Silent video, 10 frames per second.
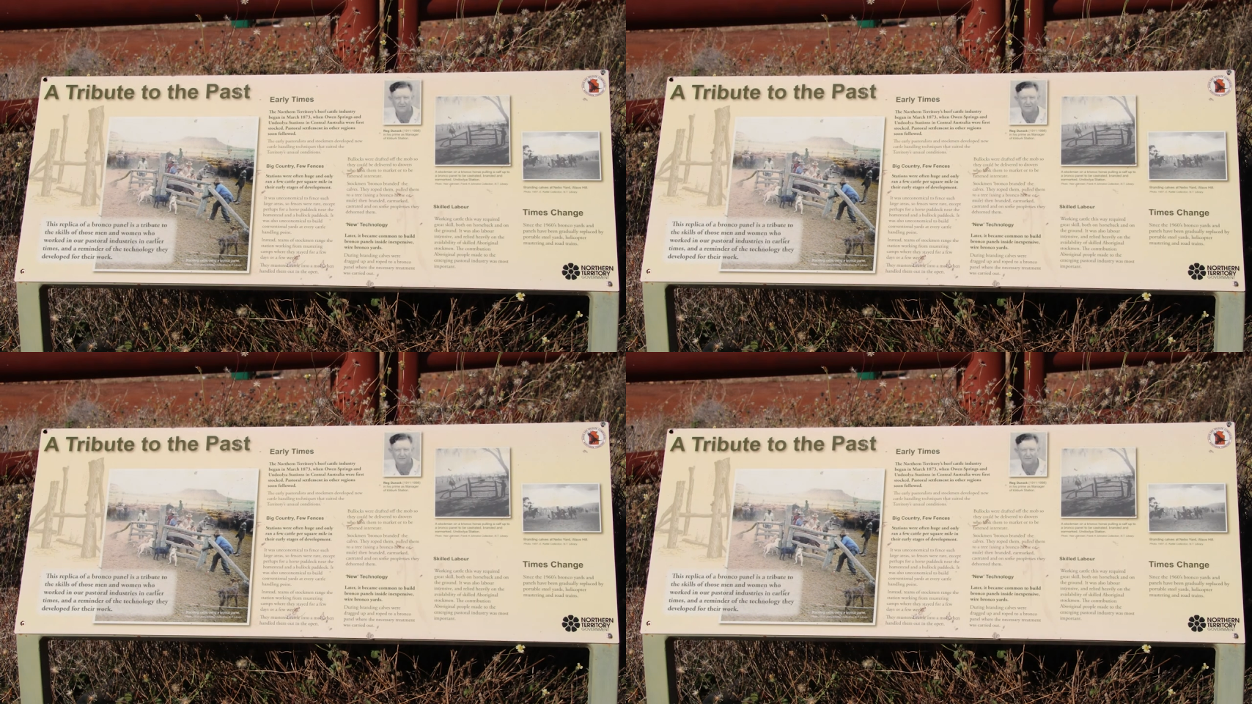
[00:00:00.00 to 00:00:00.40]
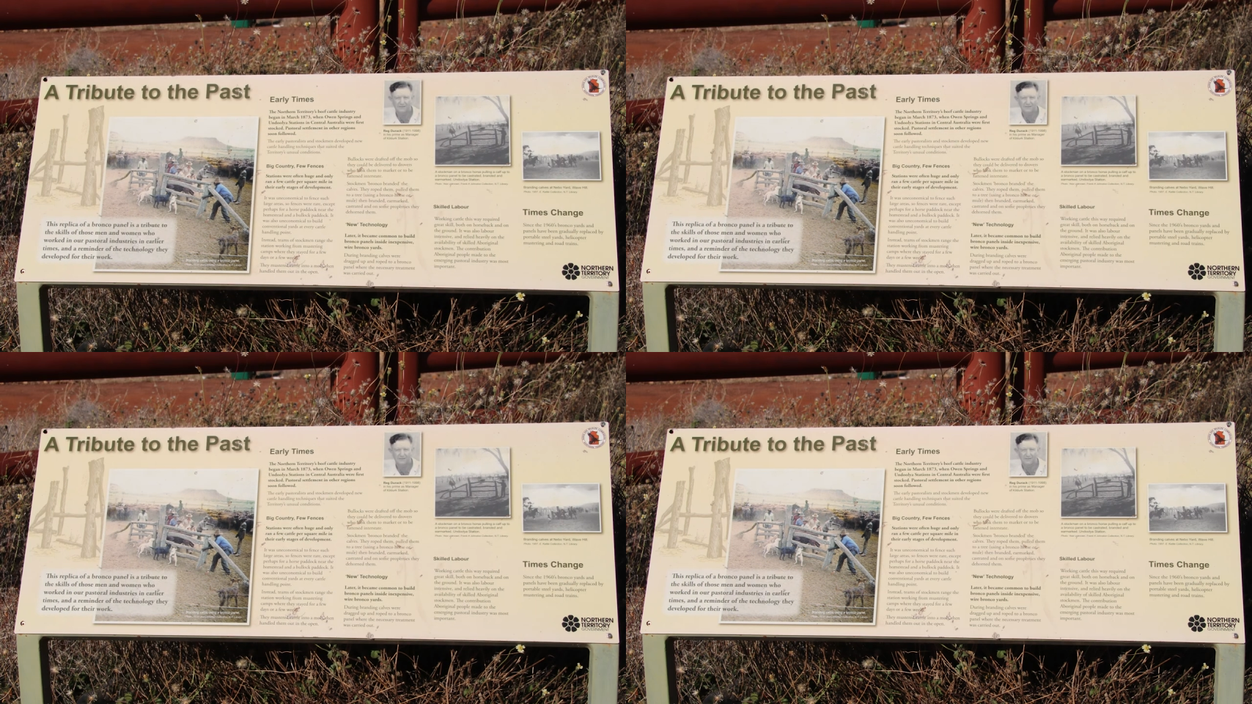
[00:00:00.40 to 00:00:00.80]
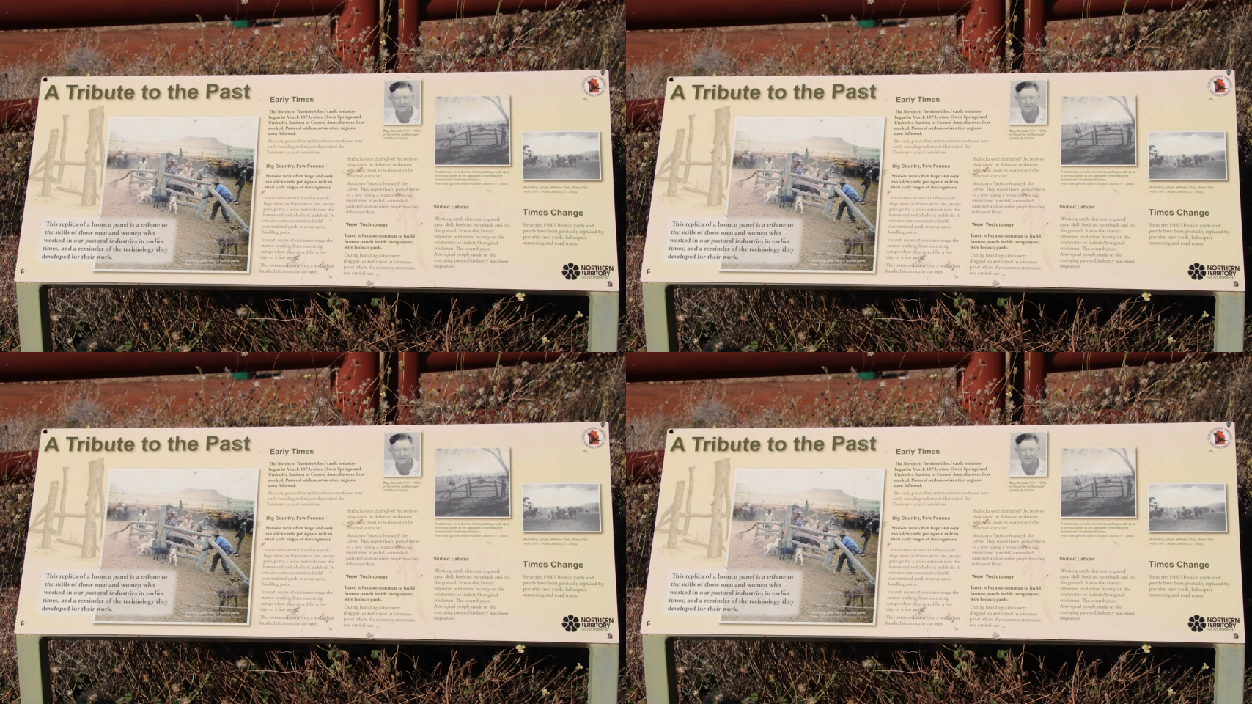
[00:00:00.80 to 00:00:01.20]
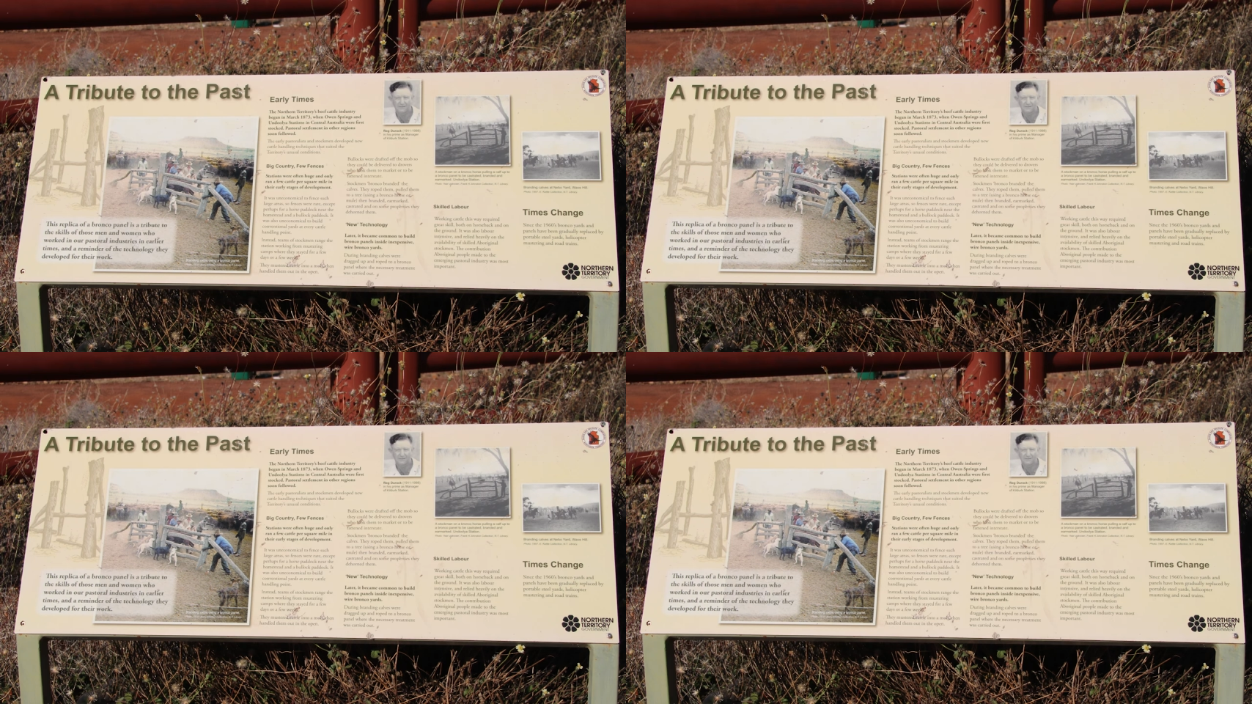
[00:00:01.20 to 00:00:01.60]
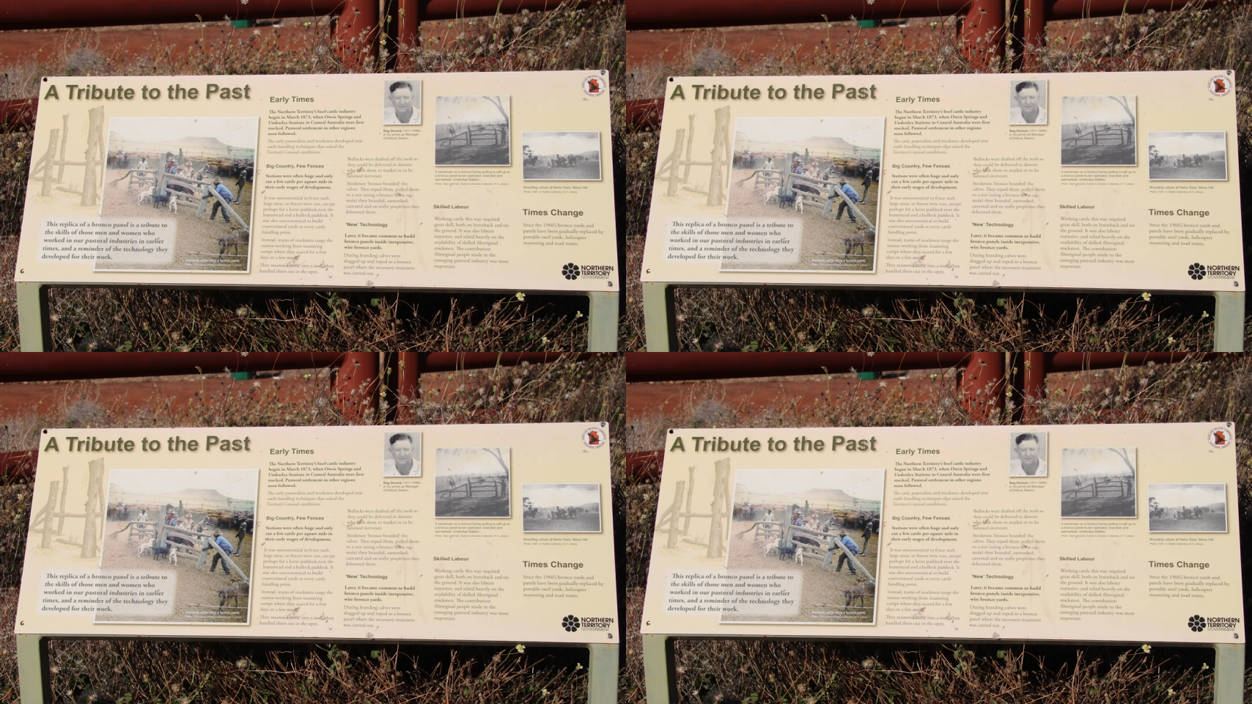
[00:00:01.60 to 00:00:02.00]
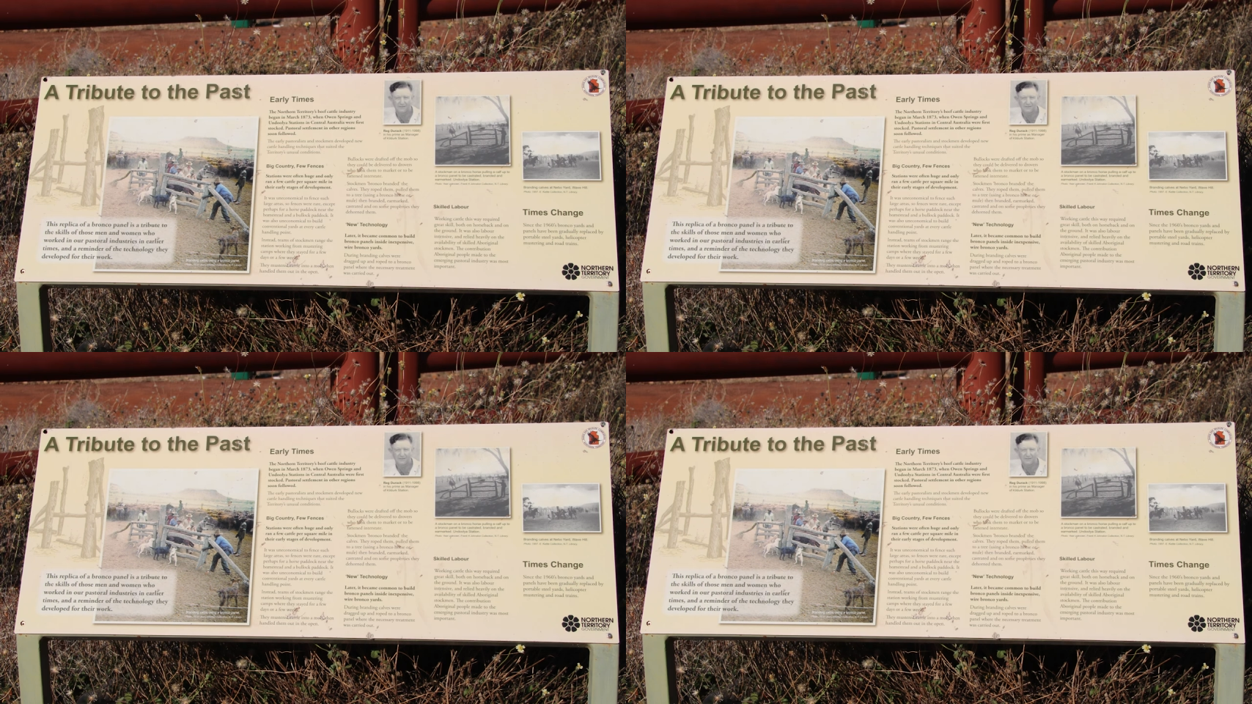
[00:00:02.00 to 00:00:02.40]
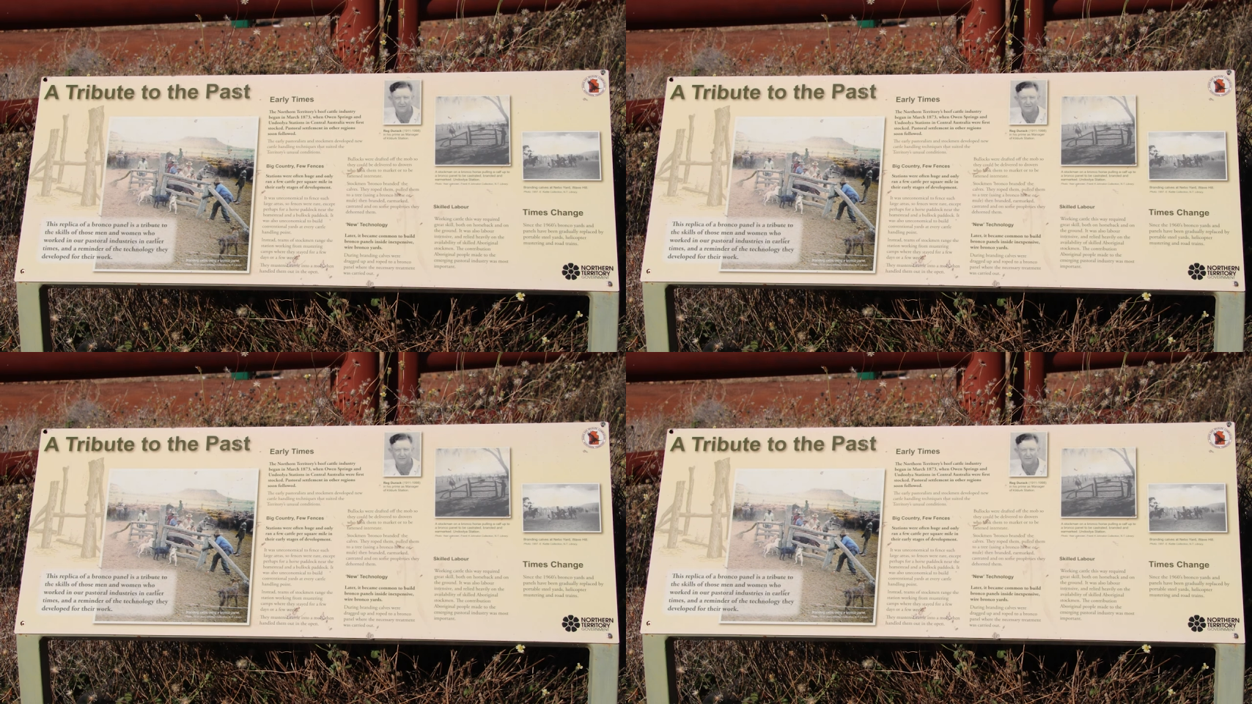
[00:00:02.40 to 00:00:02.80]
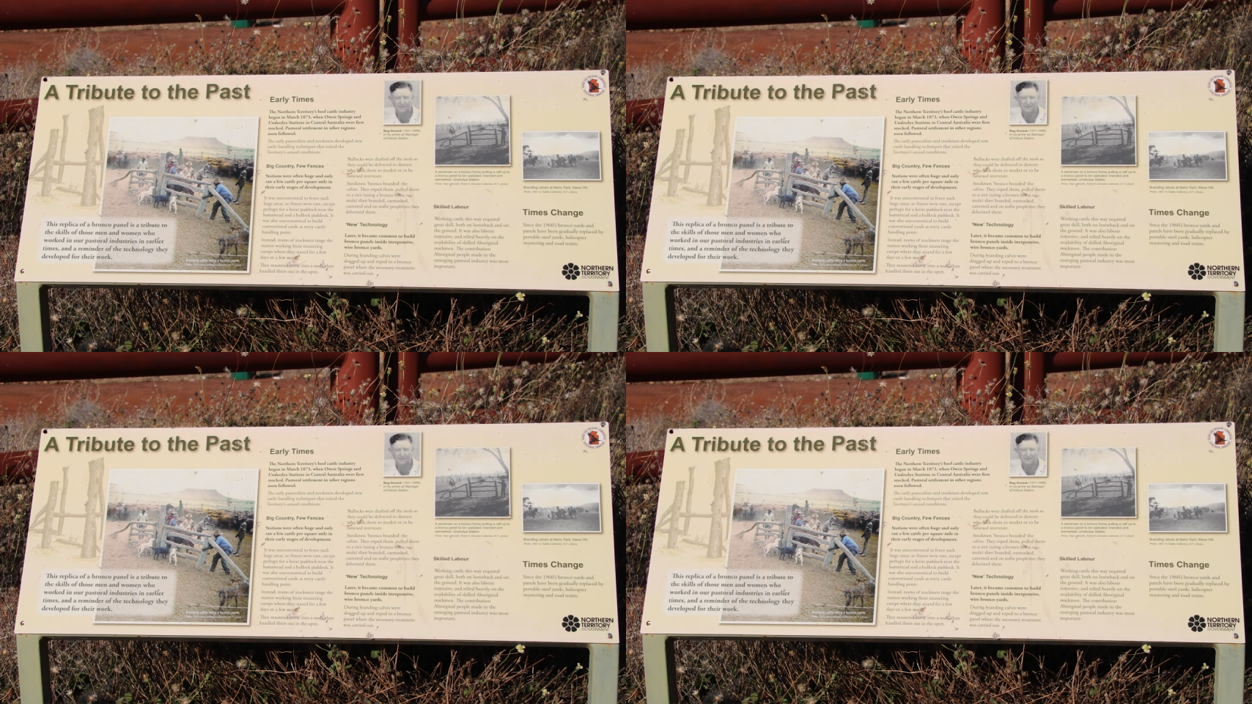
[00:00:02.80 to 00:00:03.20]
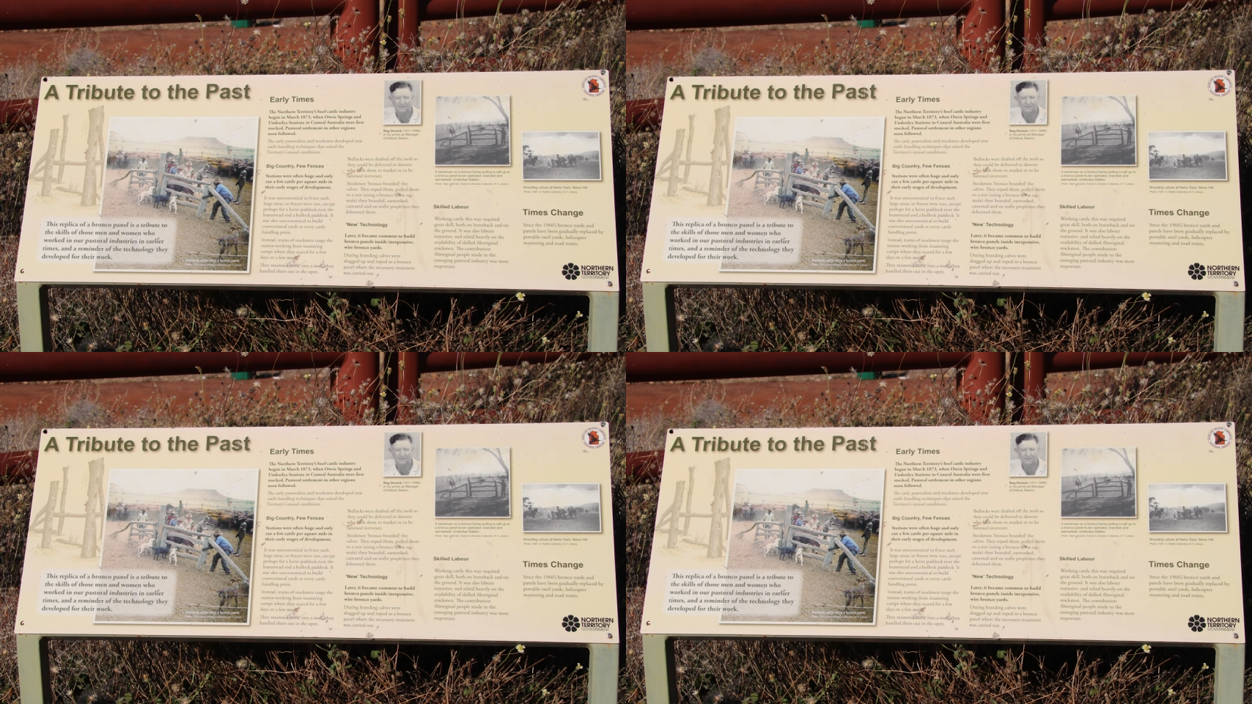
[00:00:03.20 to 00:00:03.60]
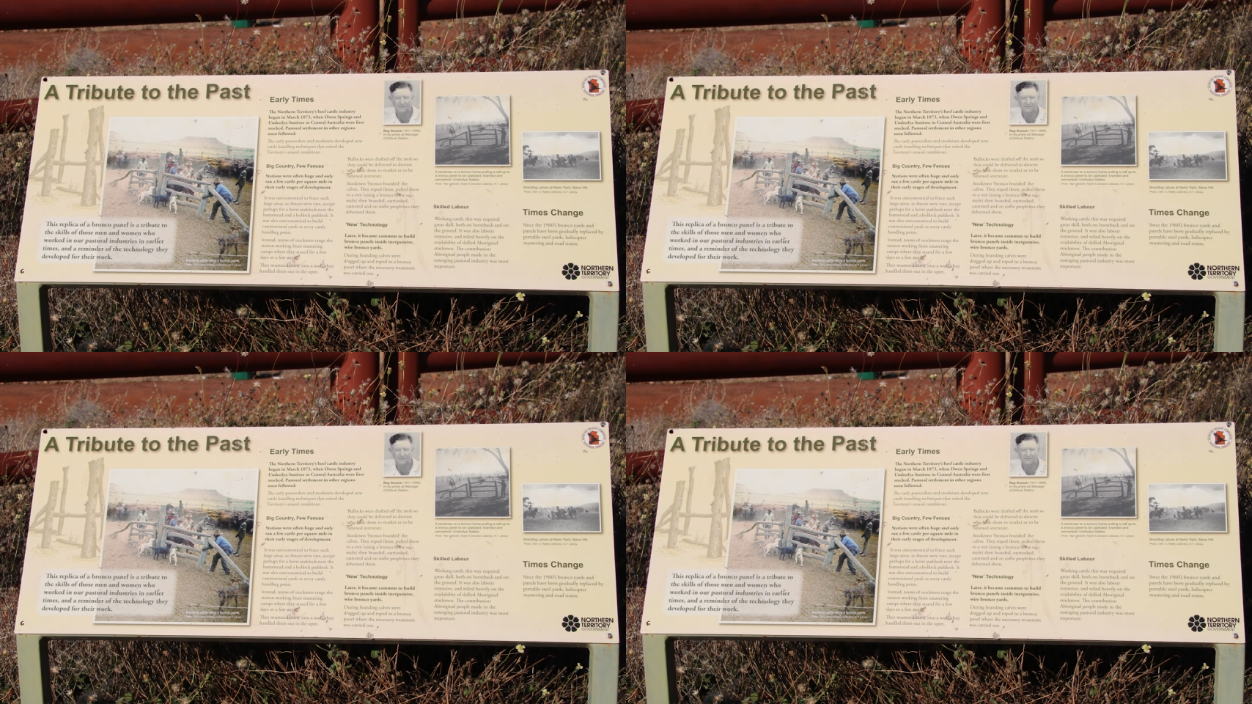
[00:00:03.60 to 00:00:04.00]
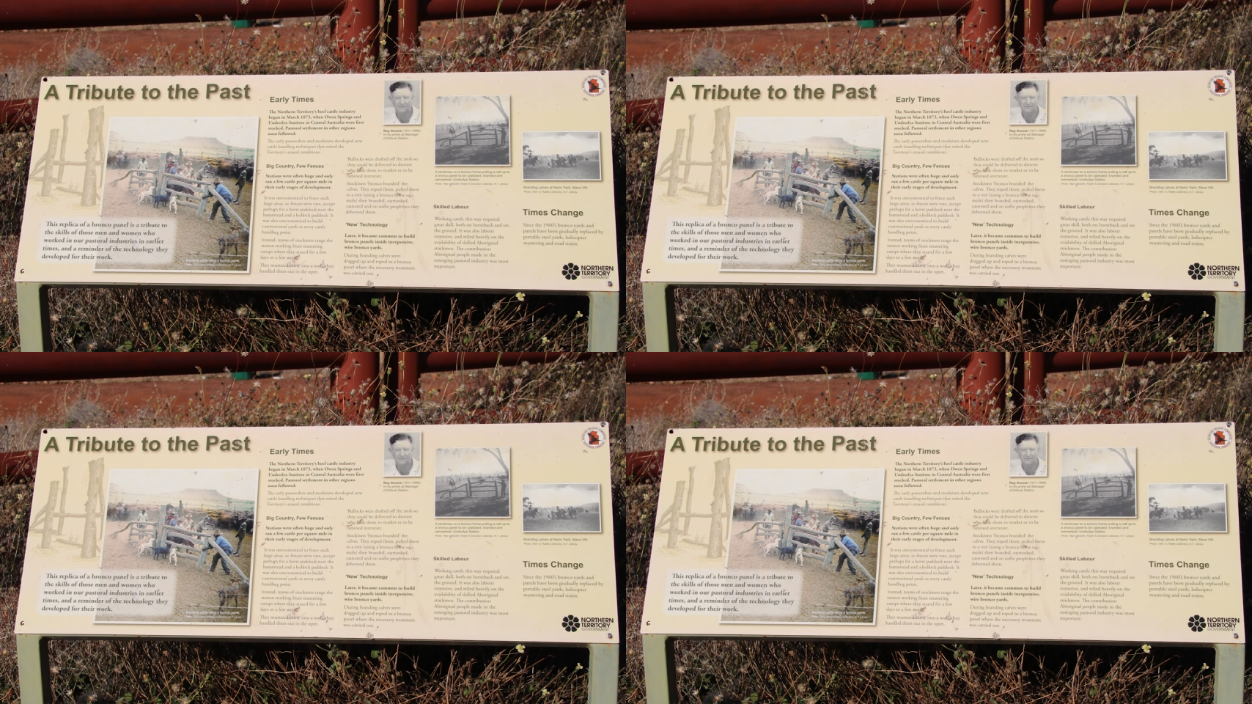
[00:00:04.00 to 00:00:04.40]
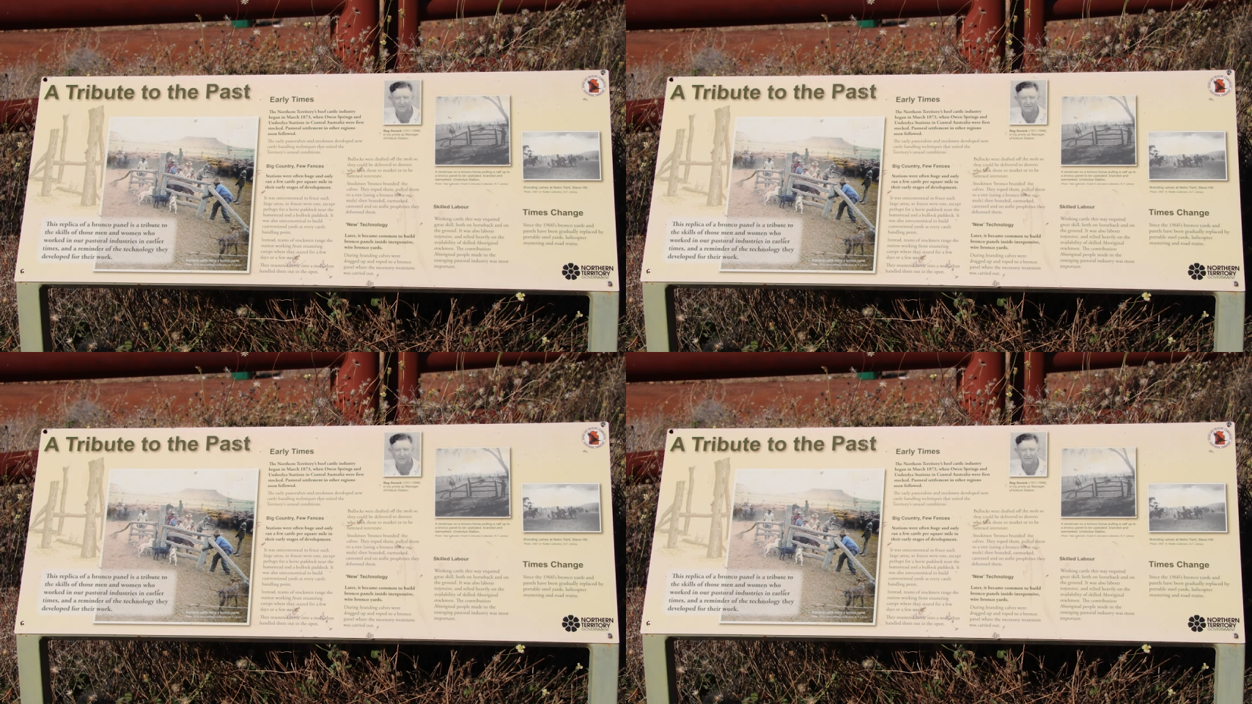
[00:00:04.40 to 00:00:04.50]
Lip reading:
No face is visible, so there are no lips to read.